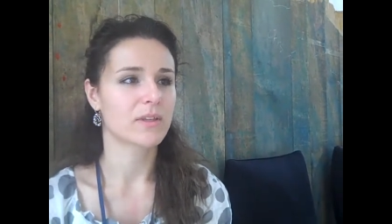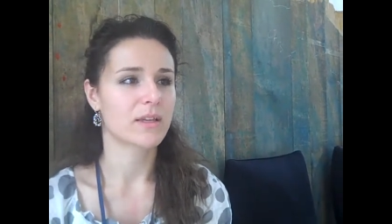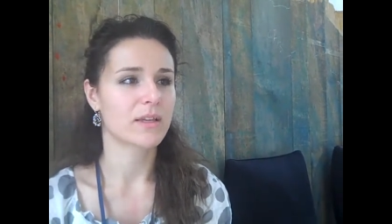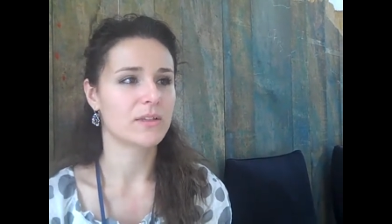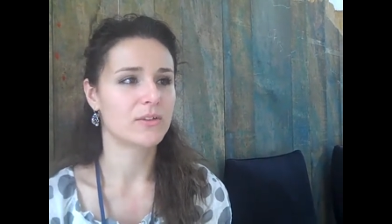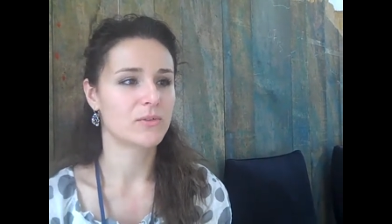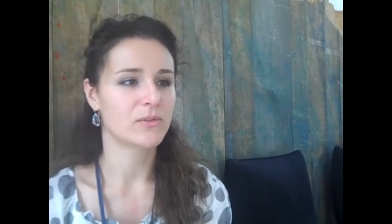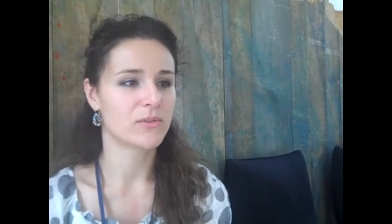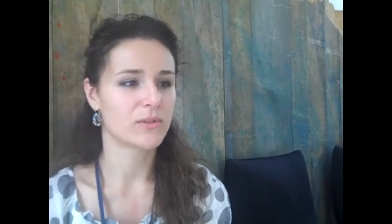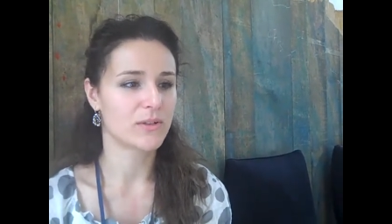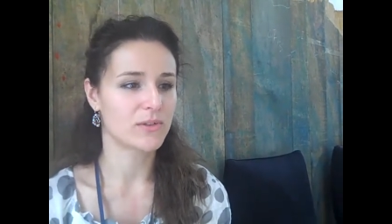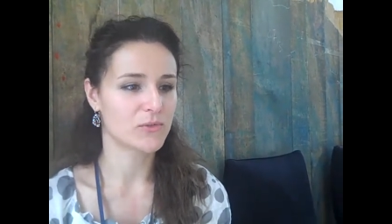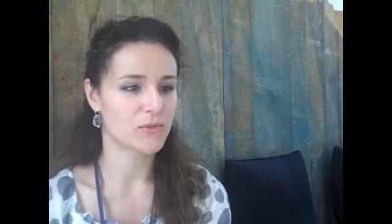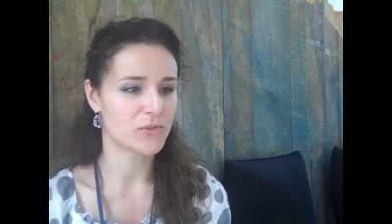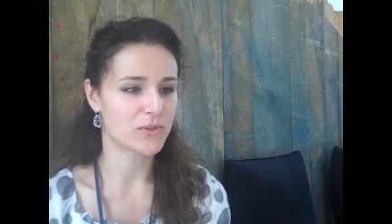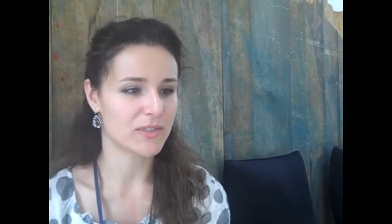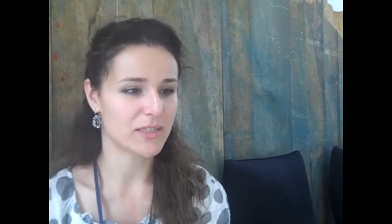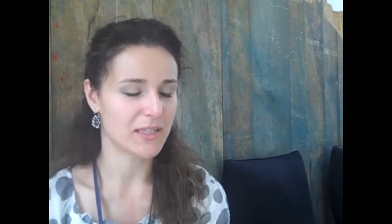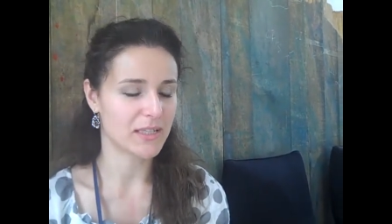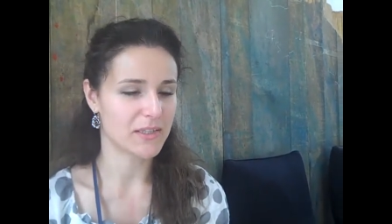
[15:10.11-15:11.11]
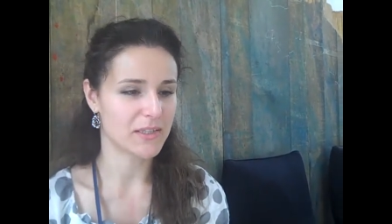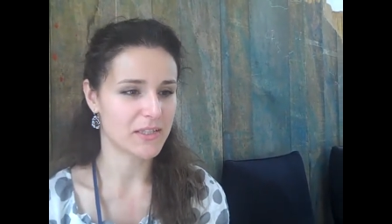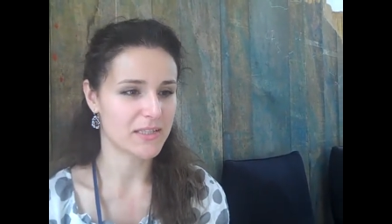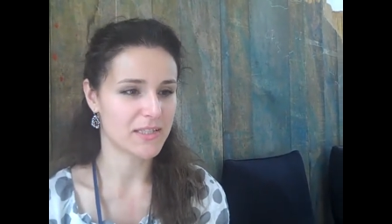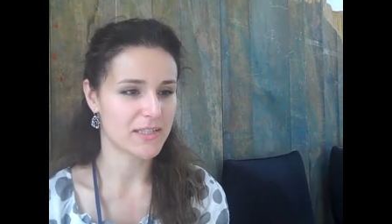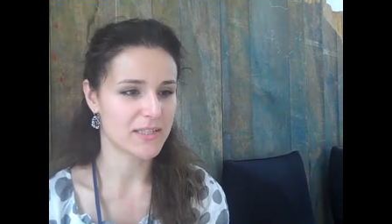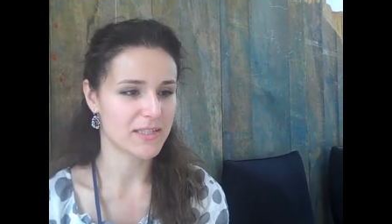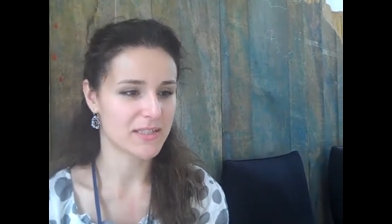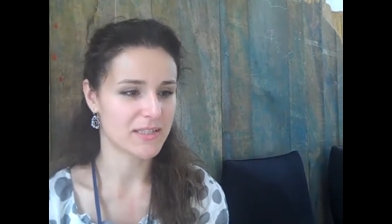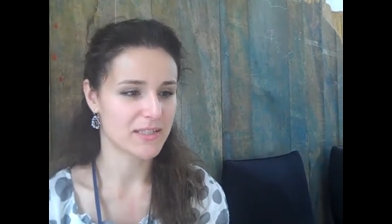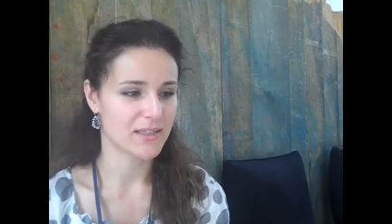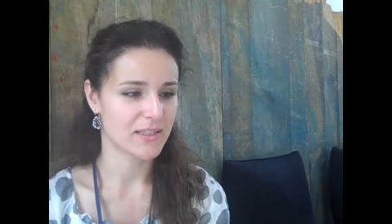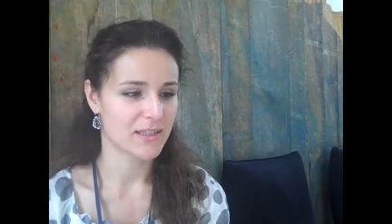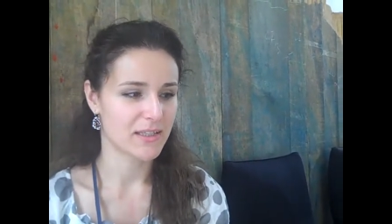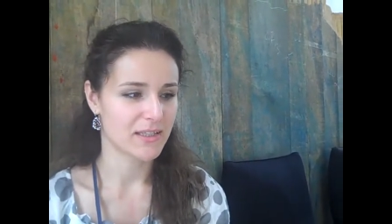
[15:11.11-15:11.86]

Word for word: I don't know how to say this, uh,